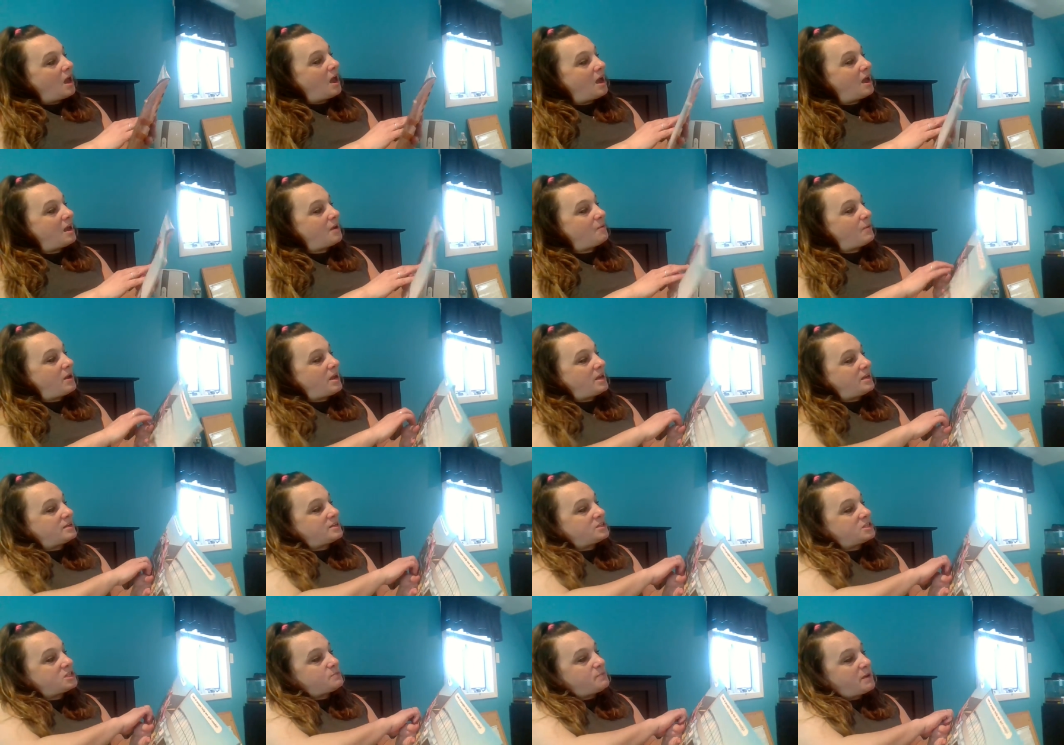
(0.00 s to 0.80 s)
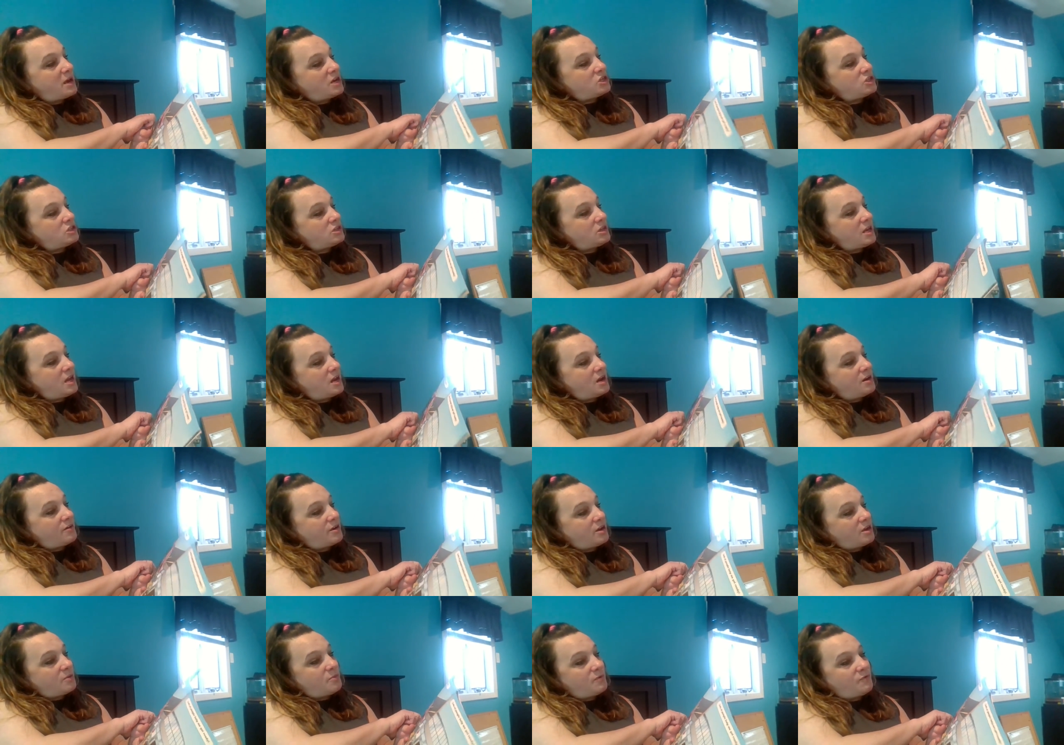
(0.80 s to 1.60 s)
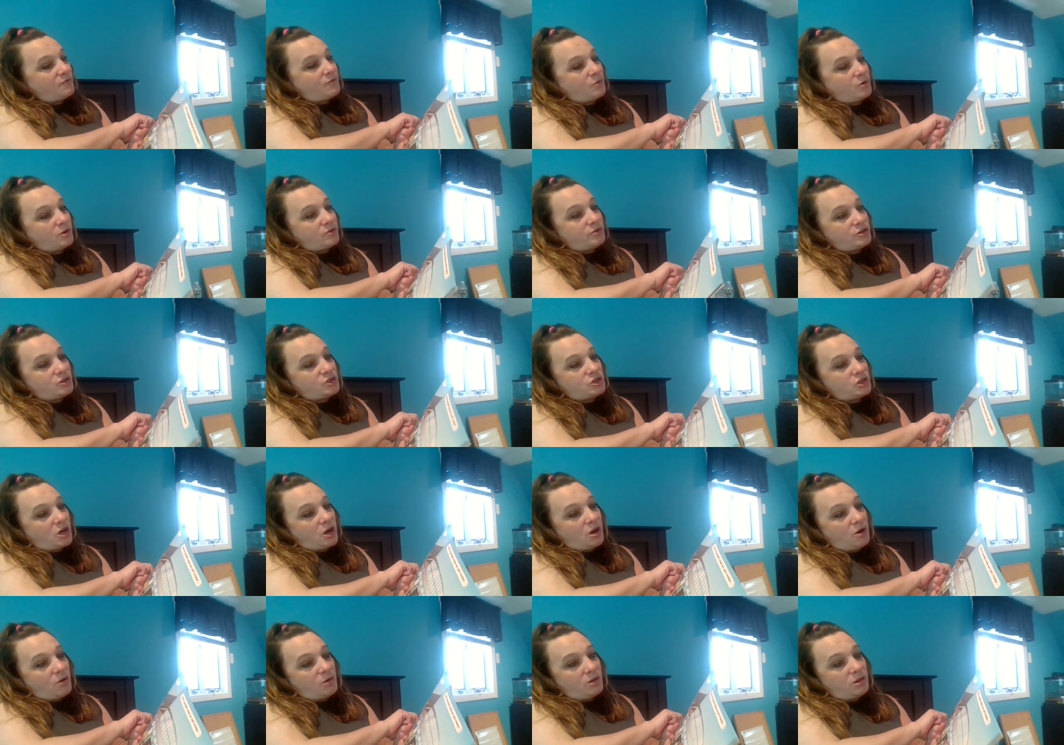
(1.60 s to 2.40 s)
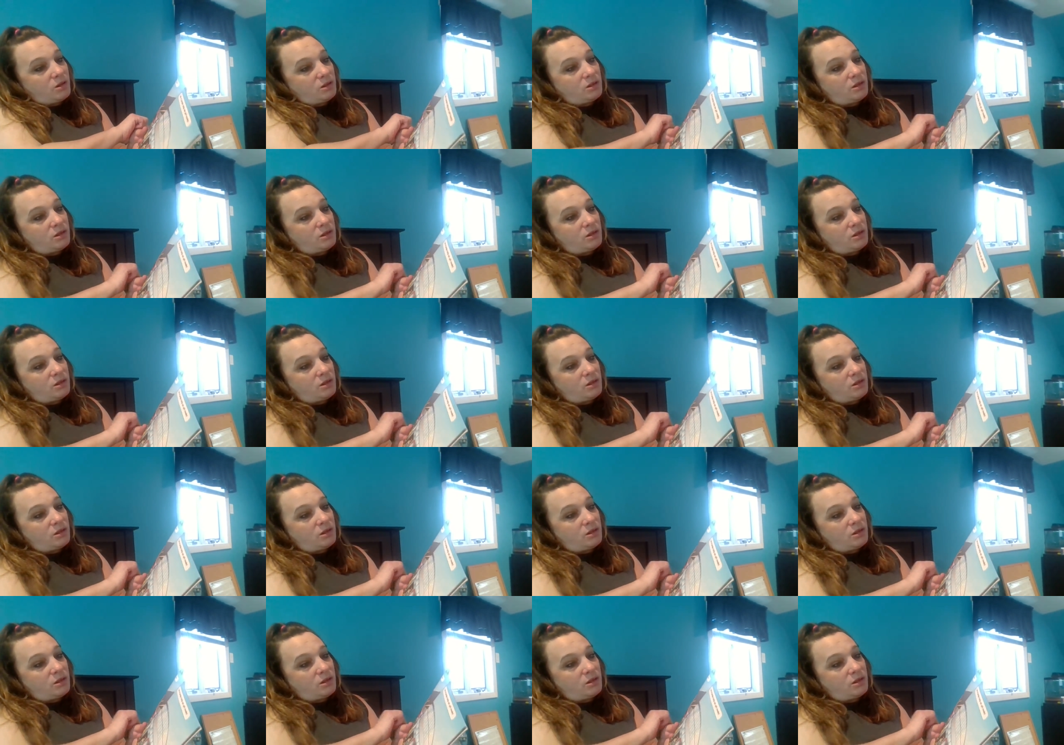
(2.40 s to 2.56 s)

I wait in a special area before the show.